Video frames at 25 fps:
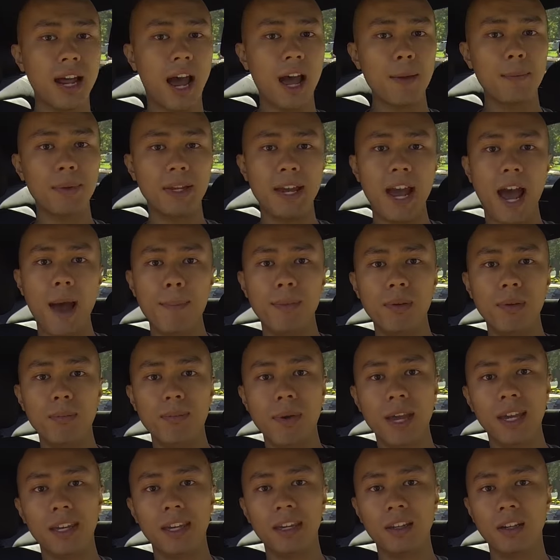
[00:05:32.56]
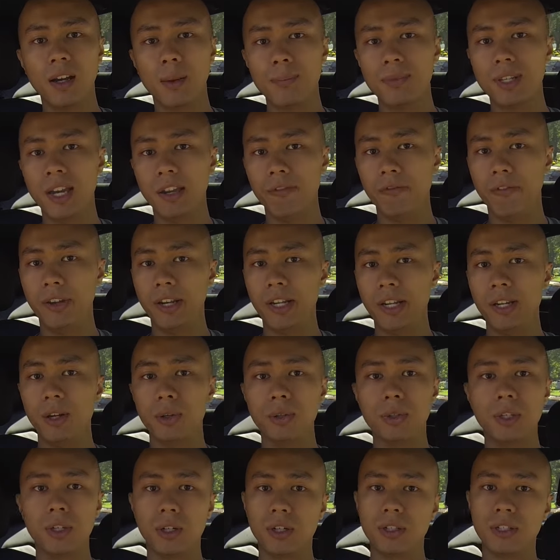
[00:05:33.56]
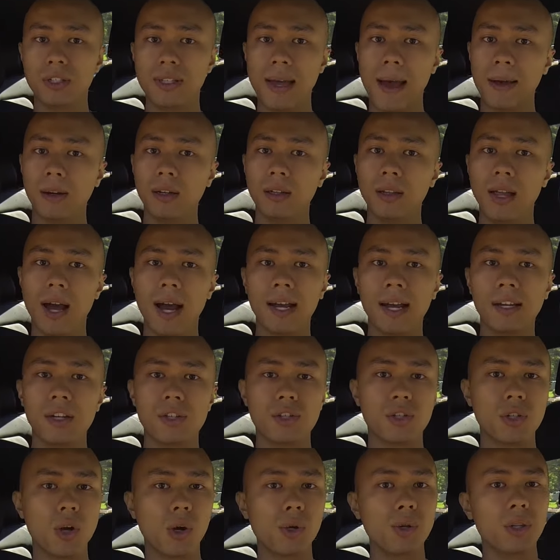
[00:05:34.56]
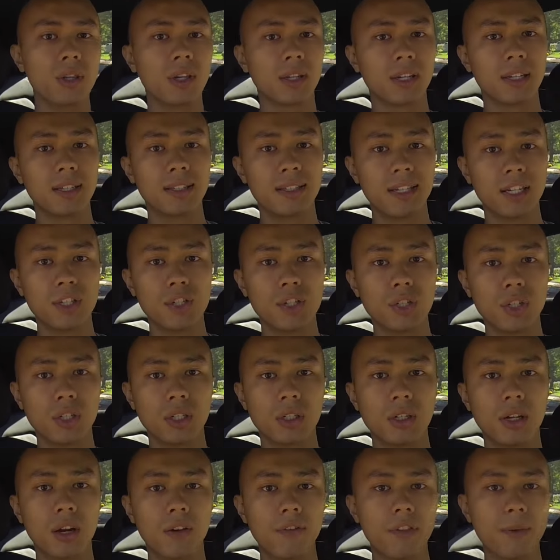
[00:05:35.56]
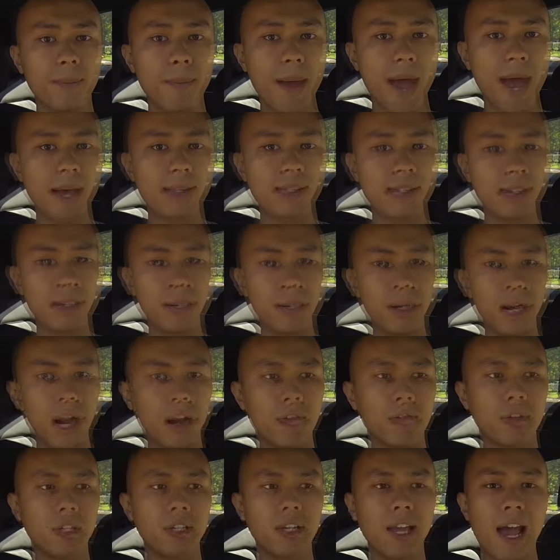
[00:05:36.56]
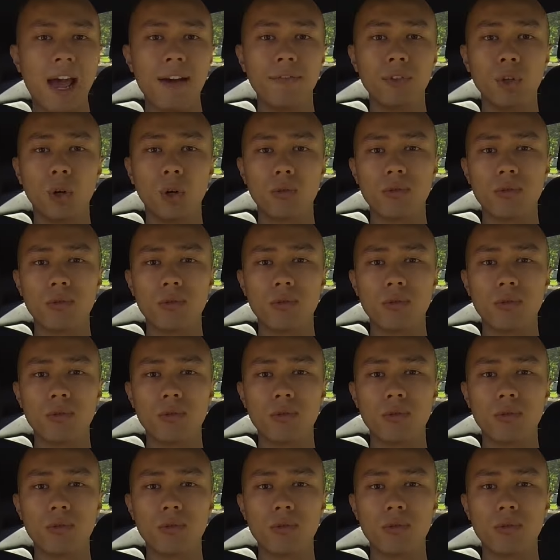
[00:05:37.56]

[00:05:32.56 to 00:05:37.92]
I'd be happy making an update video years down the line to show you the condition of the mats, but I really have no